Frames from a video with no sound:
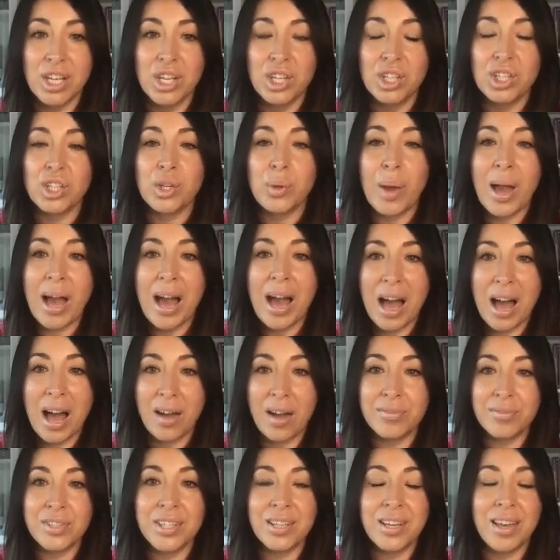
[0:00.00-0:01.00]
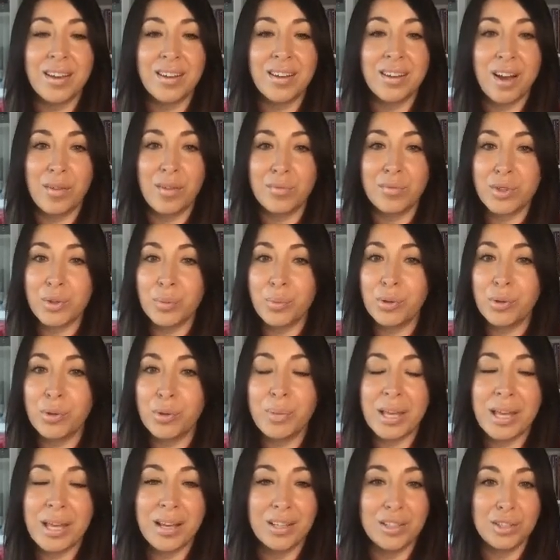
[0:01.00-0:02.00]
You have to get comfortable
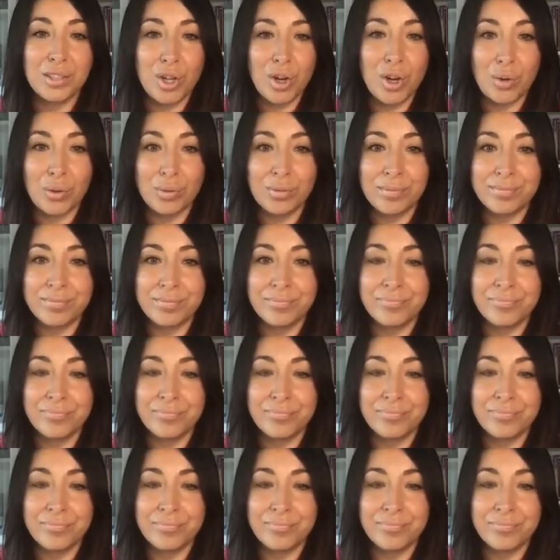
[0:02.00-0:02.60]
being alone.